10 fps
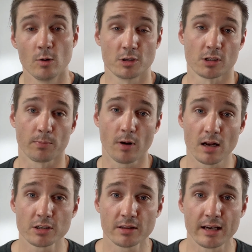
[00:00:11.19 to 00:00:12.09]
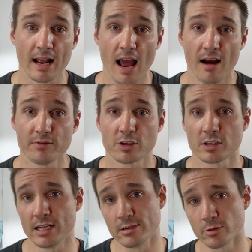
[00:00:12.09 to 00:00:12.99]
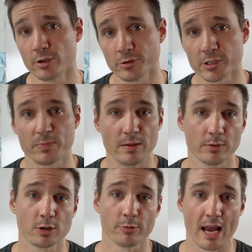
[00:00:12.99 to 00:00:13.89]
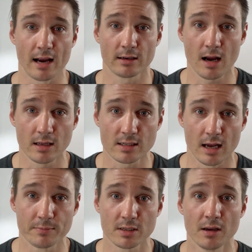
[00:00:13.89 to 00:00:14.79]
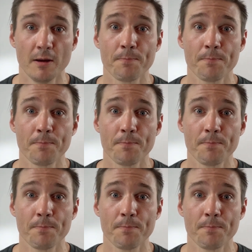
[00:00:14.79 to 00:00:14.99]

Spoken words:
which is a project that I have that just introduces people to React concepts.